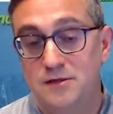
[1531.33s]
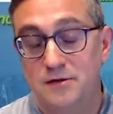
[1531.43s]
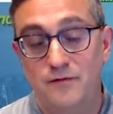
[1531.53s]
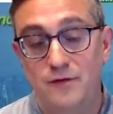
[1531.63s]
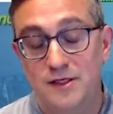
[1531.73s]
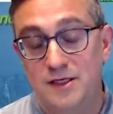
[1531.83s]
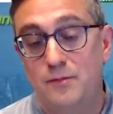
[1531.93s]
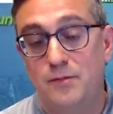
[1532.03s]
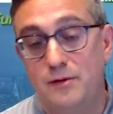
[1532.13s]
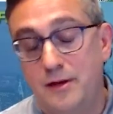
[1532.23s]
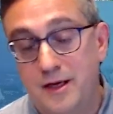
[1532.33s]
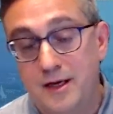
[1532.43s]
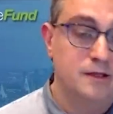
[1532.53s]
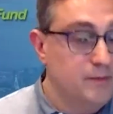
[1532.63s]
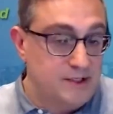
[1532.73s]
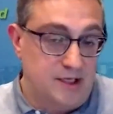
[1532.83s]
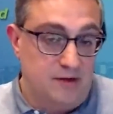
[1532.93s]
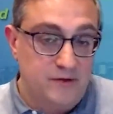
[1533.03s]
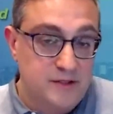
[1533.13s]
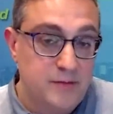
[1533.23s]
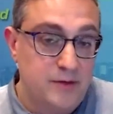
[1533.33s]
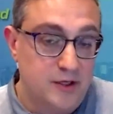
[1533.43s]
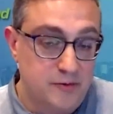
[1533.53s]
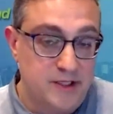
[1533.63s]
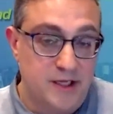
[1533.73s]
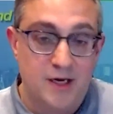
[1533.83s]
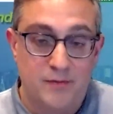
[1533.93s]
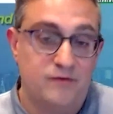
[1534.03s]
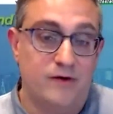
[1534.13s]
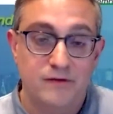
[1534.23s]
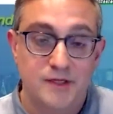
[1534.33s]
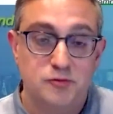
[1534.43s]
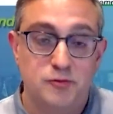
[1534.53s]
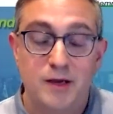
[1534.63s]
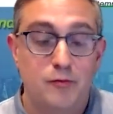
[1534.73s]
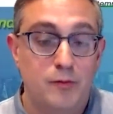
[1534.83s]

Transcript: So I'll give you an example, a little bit selfishly, because we set up a fund this way.